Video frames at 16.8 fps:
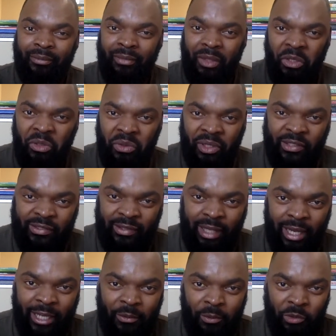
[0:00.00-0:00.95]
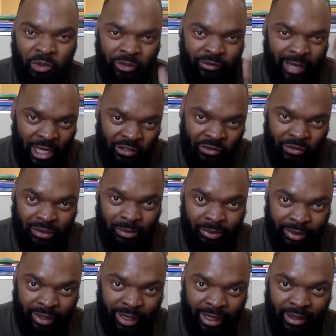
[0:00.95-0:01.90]
You decide with your rational
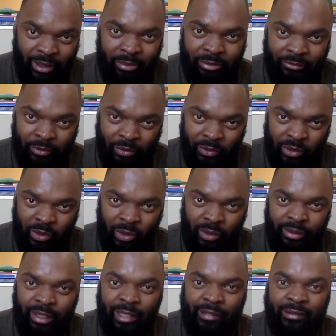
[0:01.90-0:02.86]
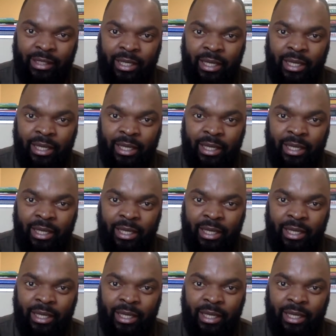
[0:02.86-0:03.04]
brain, prefrontal cortex,